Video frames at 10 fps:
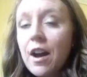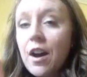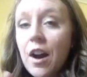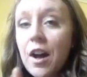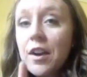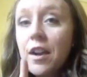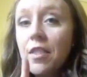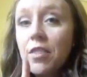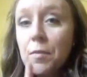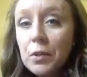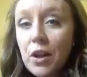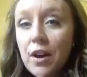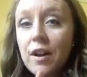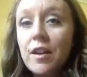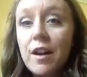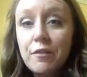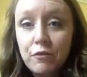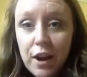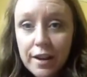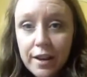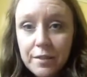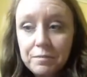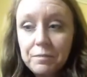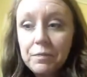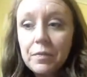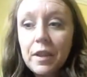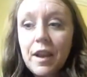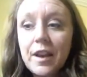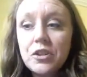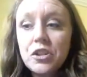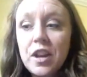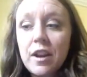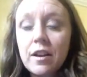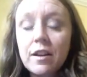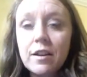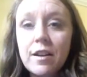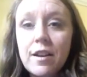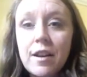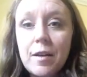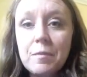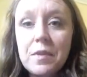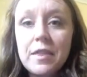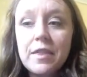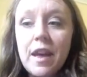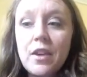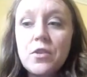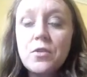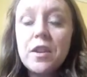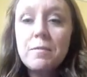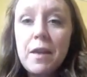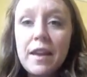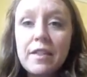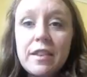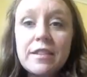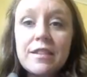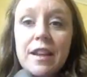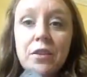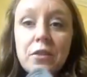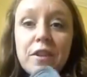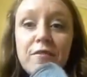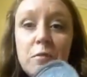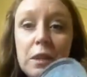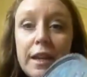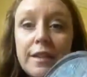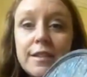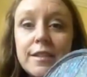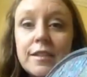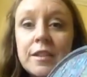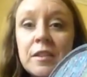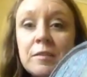On the blog on Friday, I shared that you can make these decorative plates.